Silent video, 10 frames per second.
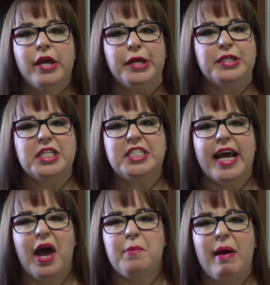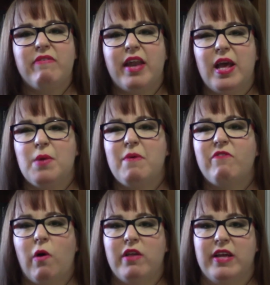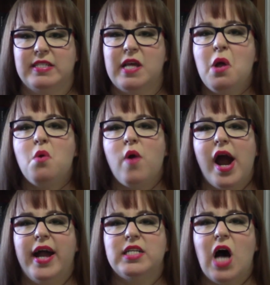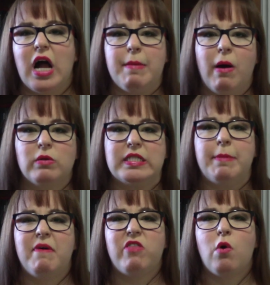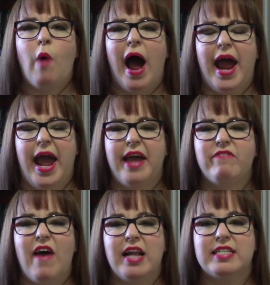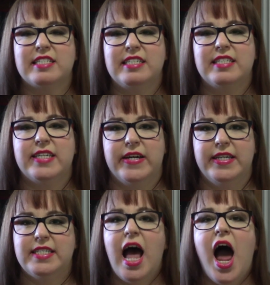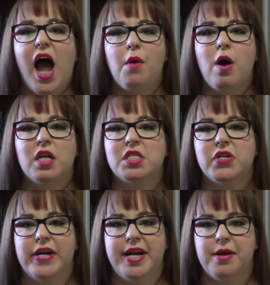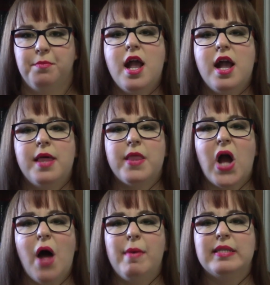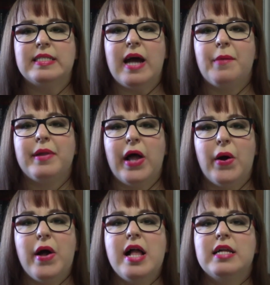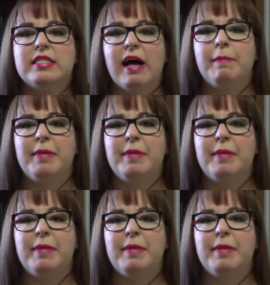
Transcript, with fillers: you should check out my video before this, where I talk about some of the Y A fantasy series I wanted to read. In the comments down below, tell